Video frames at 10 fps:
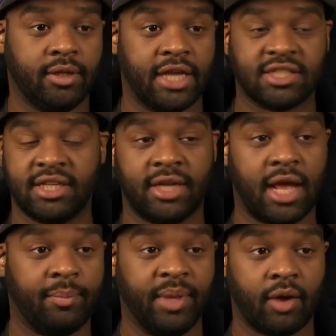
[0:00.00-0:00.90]
That's it.
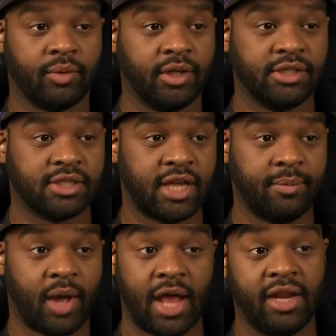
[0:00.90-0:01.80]
I really just
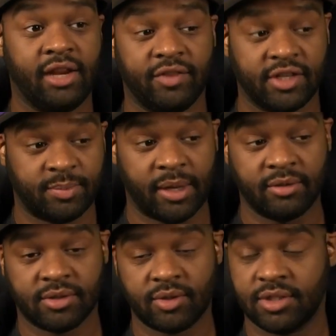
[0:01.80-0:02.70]
came on. I didn't even expect
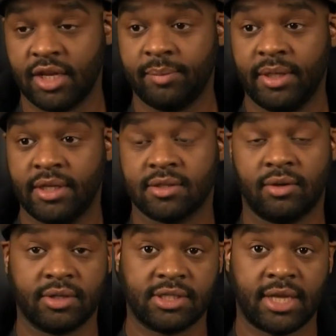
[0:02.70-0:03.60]
it was going to take me this
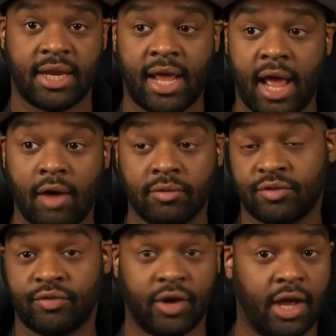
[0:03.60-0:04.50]
long to say that. I
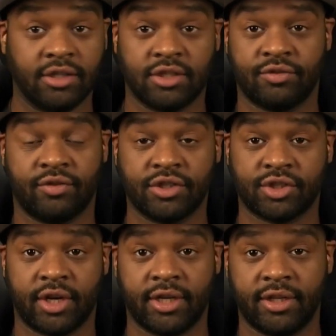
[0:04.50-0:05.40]
was just
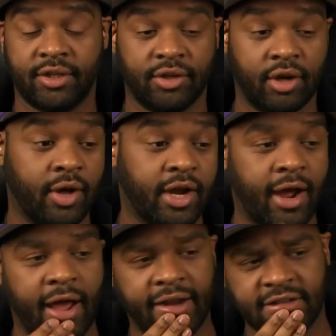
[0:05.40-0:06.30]
frustrated,
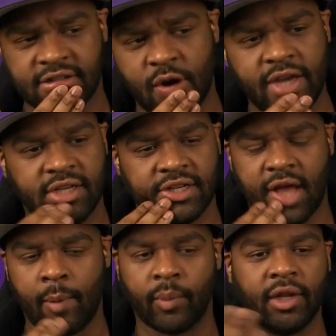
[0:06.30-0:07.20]
and it's crazy because
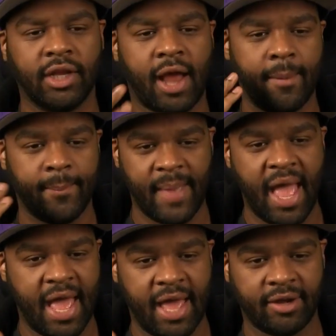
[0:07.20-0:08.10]
I'm really not
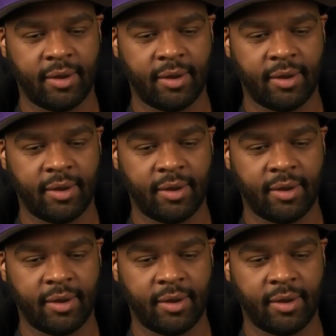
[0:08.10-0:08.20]
mad.